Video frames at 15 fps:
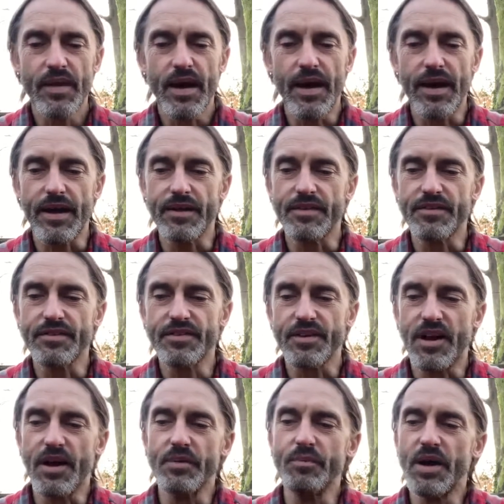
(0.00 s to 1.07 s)
and
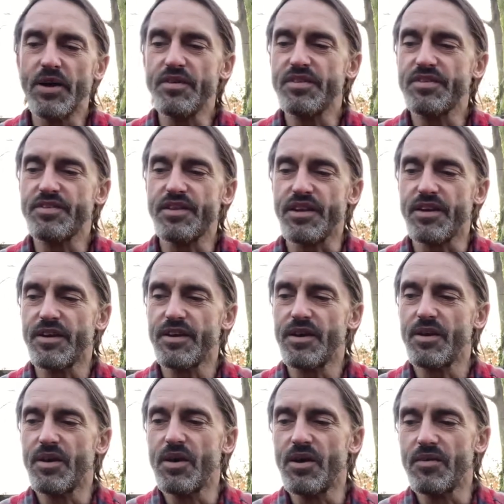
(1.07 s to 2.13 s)
I'm noticing, and I
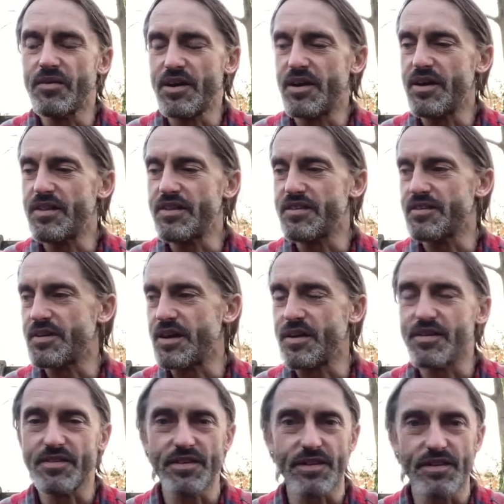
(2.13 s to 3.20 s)
know a lot of others are
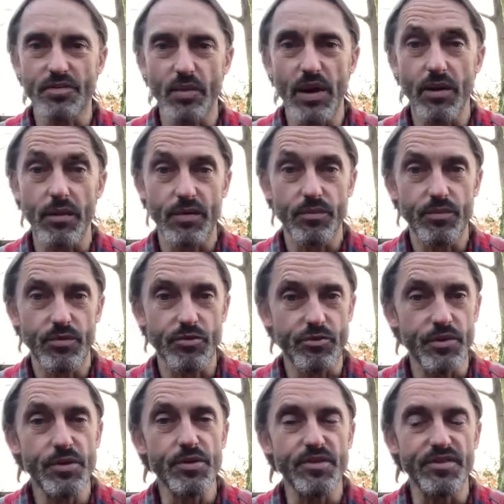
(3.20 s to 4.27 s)
noticing as well,
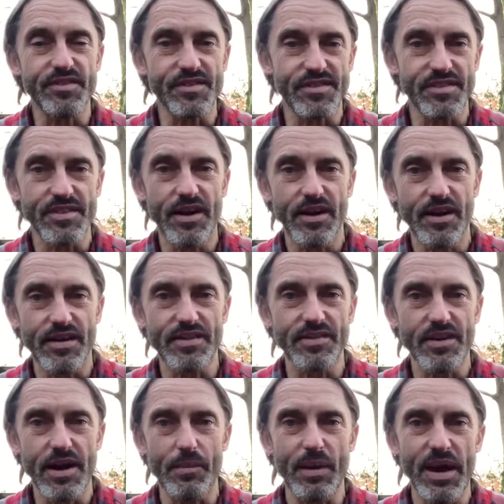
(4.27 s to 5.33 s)
truths are starting to
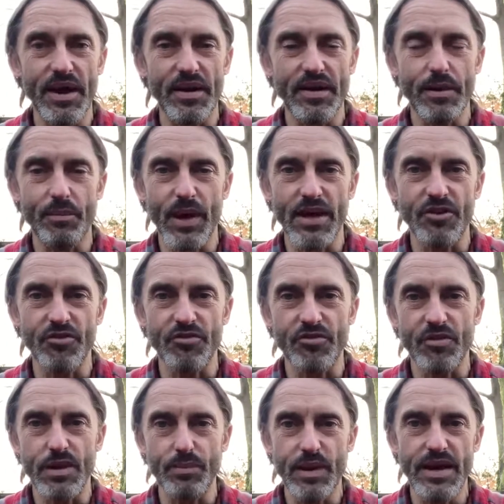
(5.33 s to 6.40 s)
come out in the
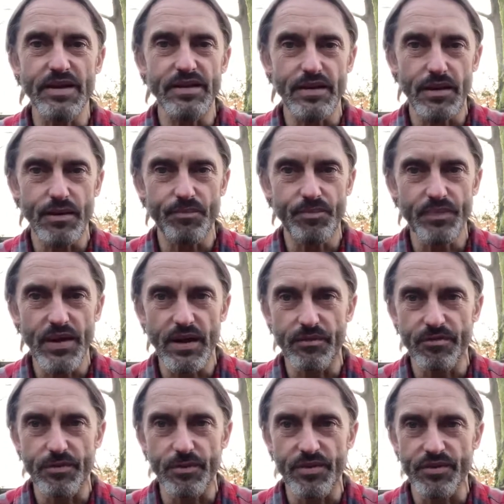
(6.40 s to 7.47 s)
mainstream media uh,
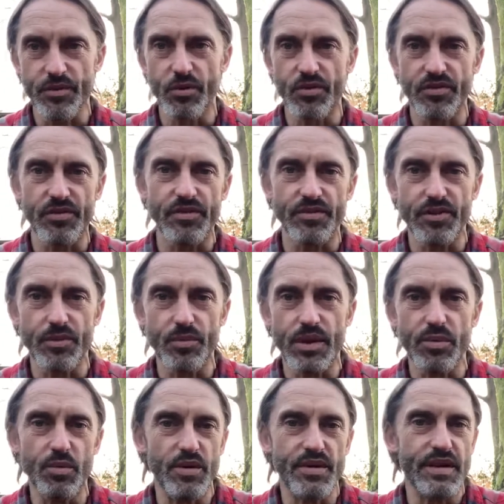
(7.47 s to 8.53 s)
from sources that we
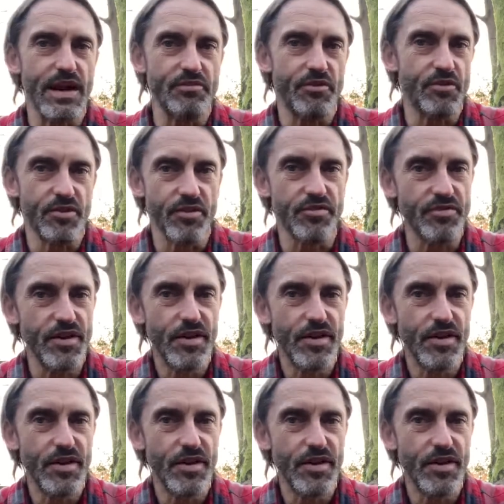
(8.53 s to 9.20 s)
would never have